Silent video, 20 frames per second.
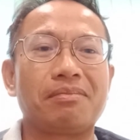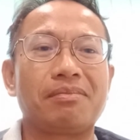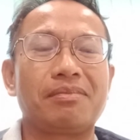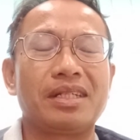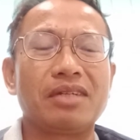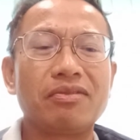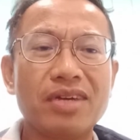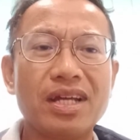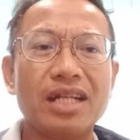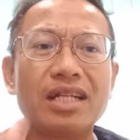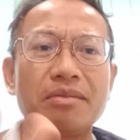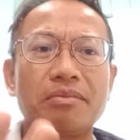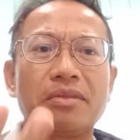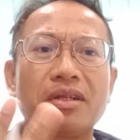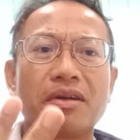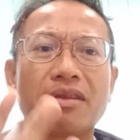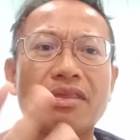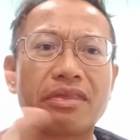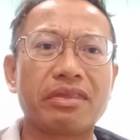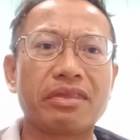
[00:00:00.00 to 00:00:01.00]
Develop
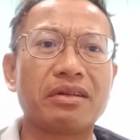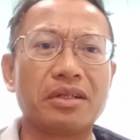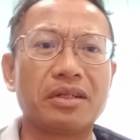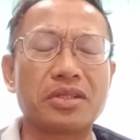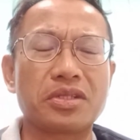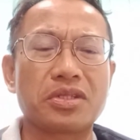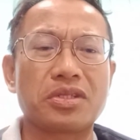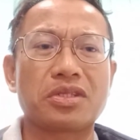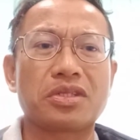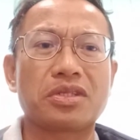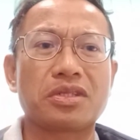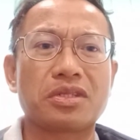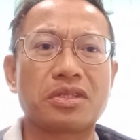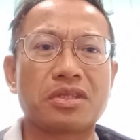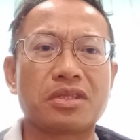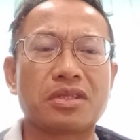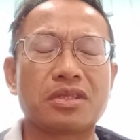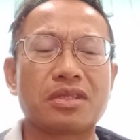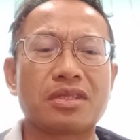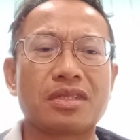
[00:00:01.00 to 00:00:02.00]
your
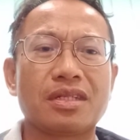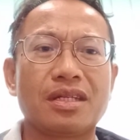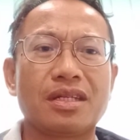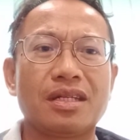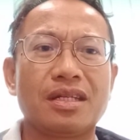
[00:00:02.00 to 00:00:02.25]
thoughts,